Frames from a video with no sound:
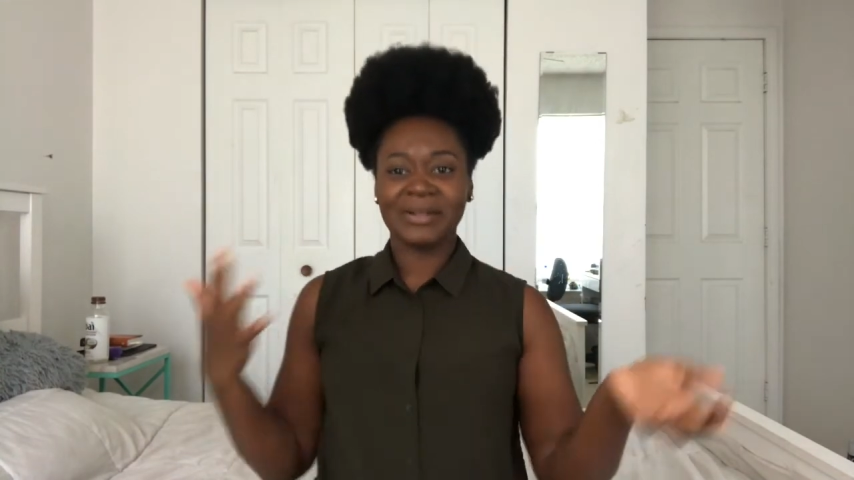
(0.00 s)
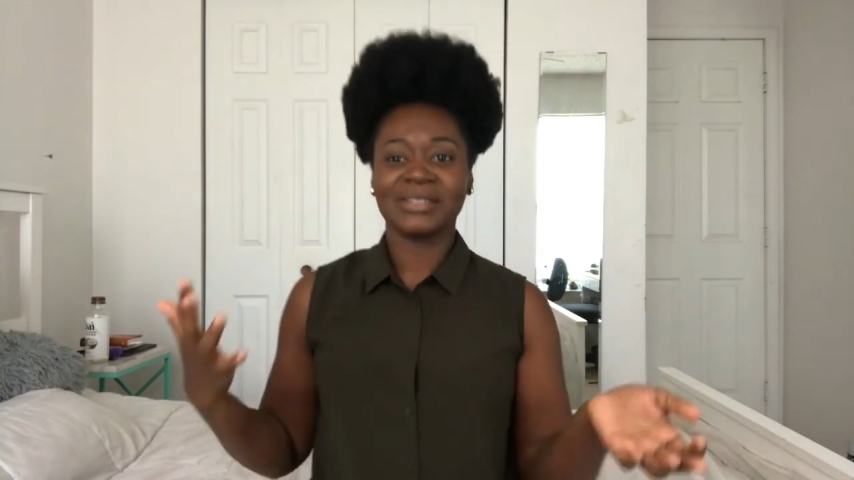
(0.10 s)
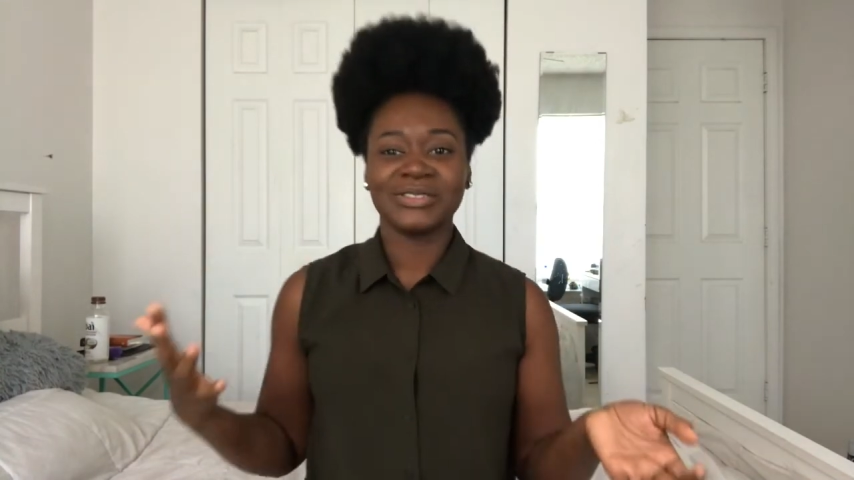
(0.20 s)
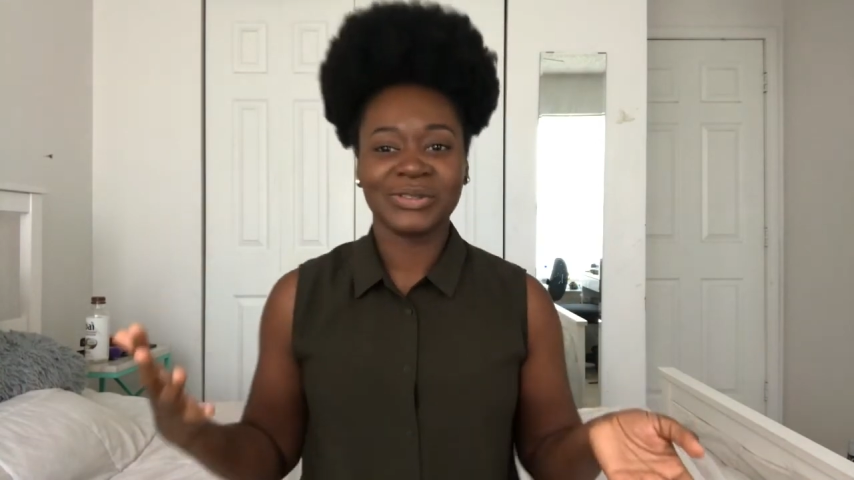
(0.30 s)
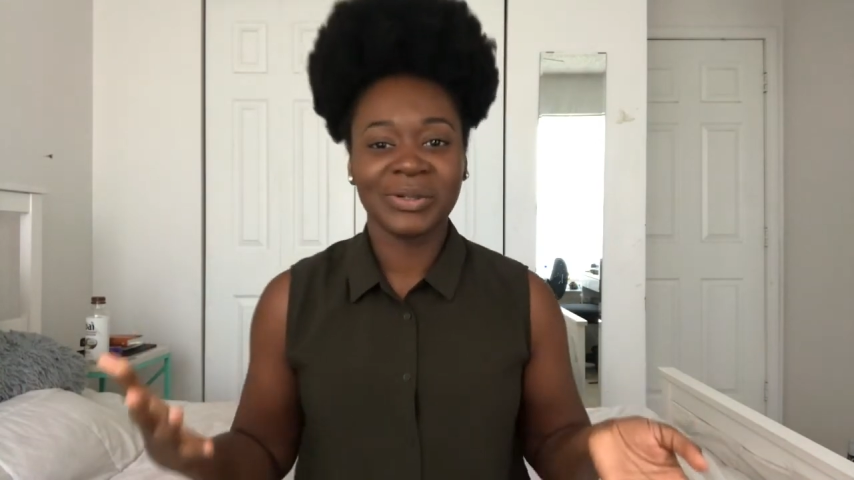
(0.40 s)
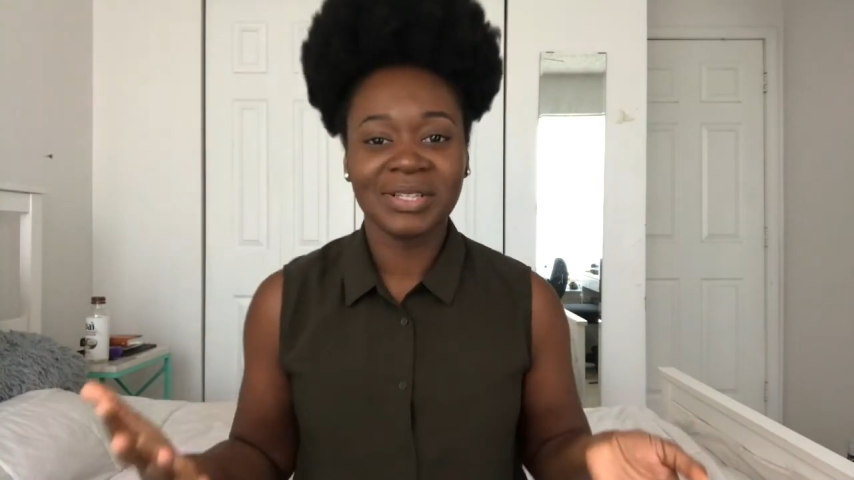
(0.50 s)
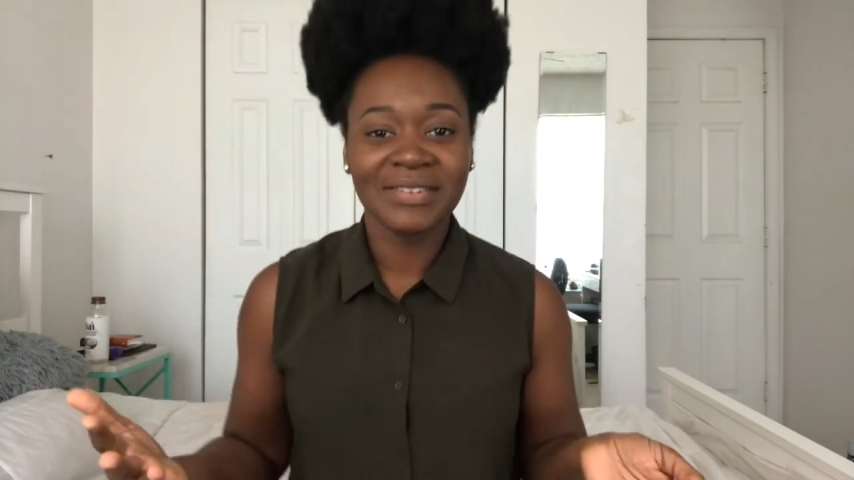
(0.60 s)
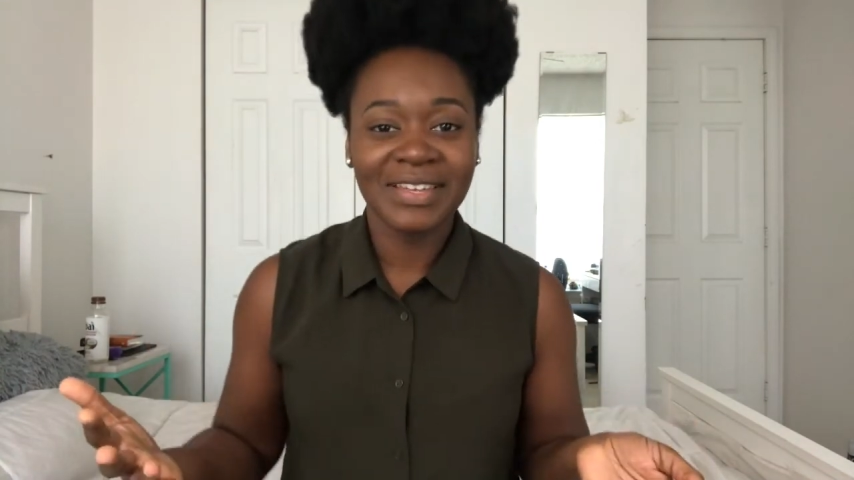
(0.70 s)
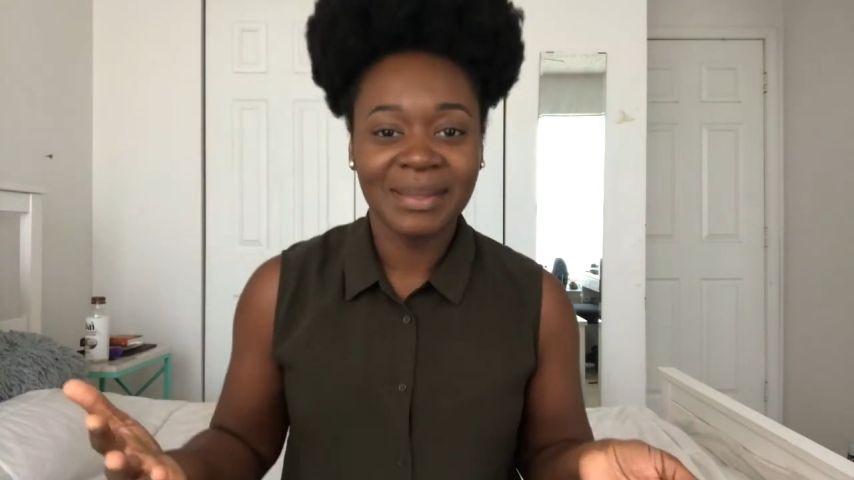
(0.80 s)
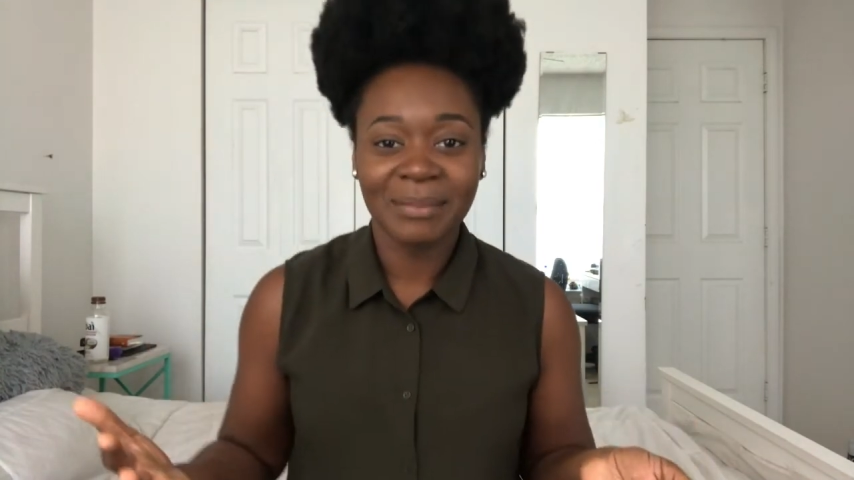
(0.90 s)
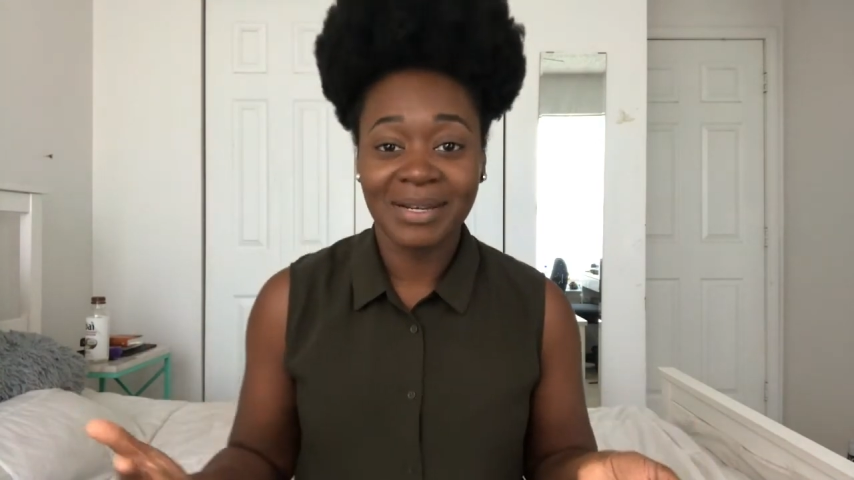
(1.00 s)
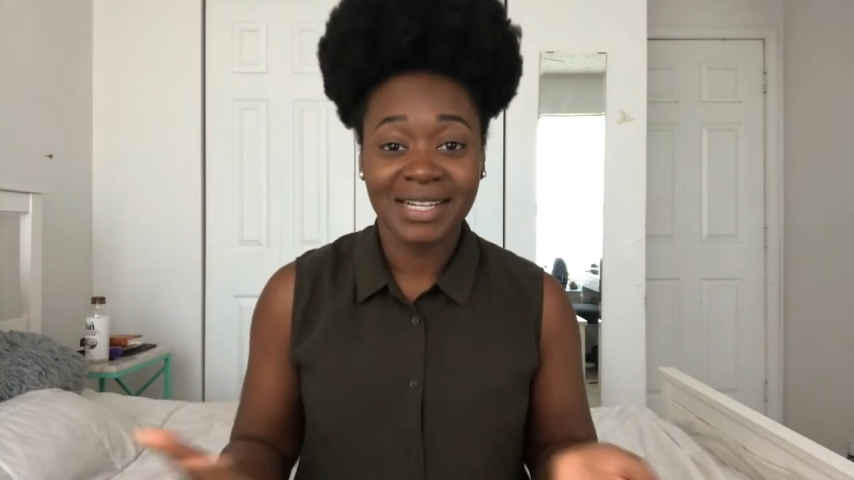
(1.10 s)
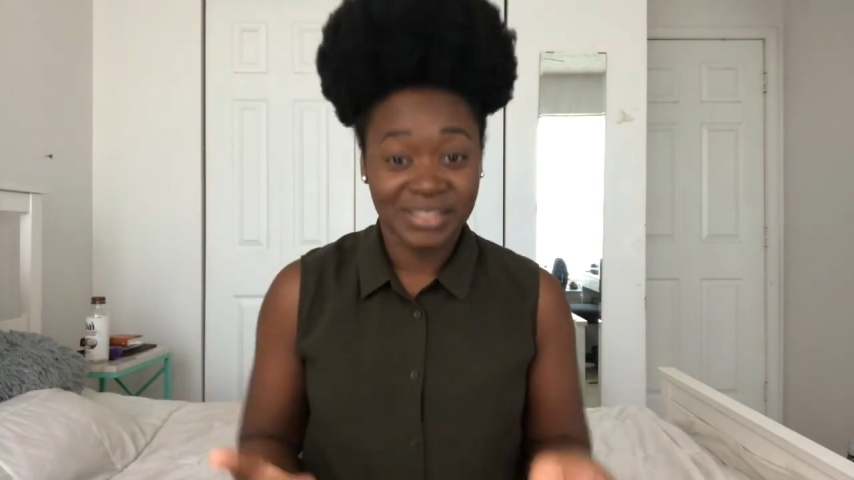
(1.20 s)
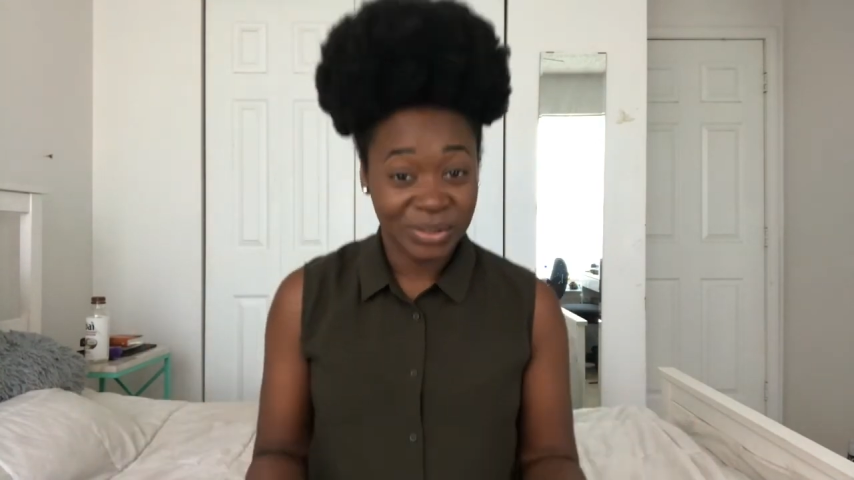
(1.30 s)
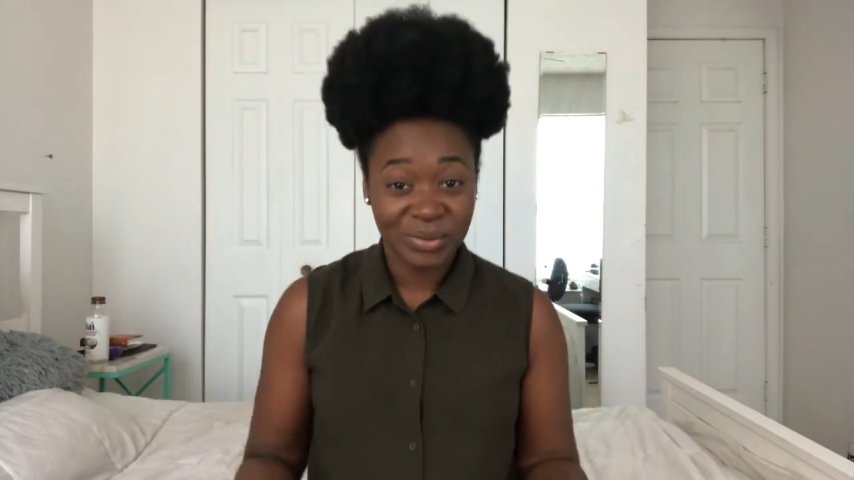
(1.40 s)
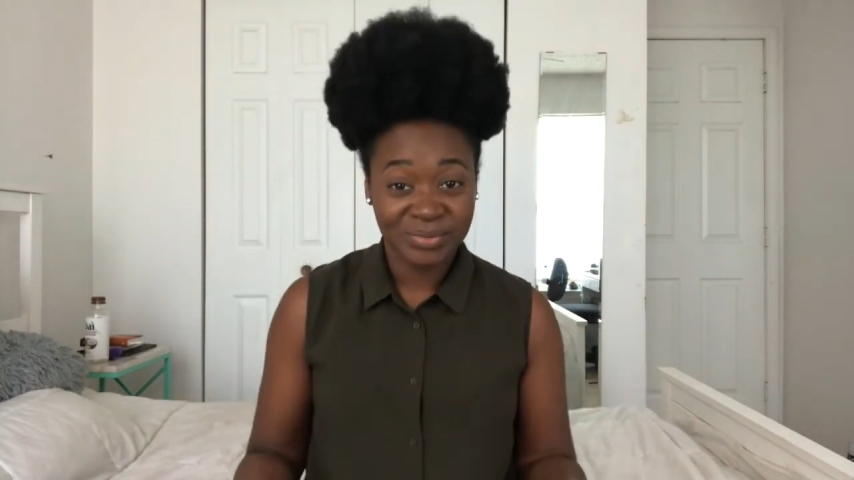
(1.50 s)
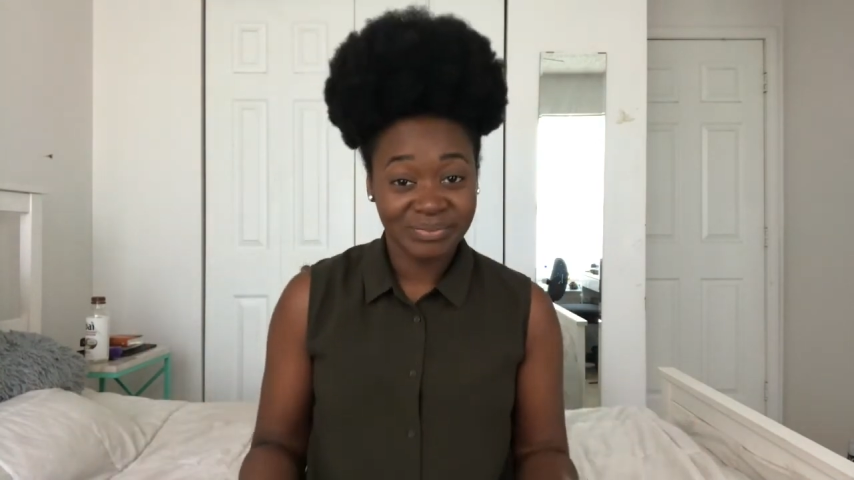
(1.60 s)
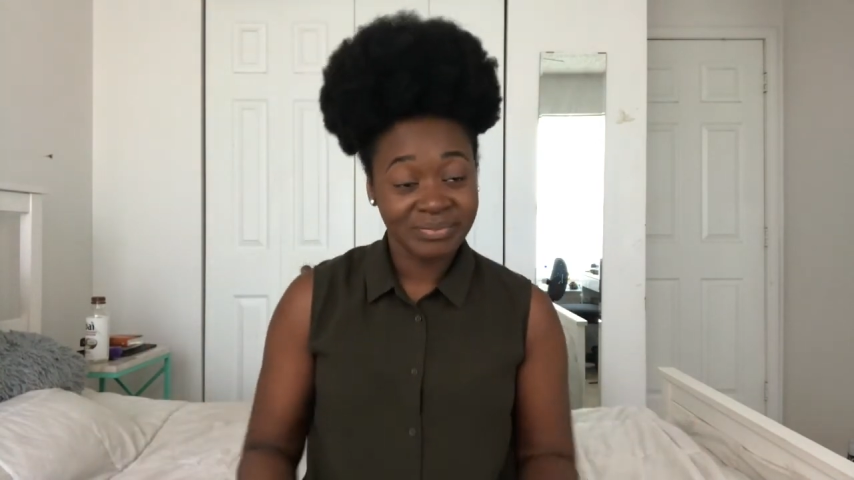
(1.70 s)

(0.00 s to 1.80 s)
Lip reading: control of it, but I don't.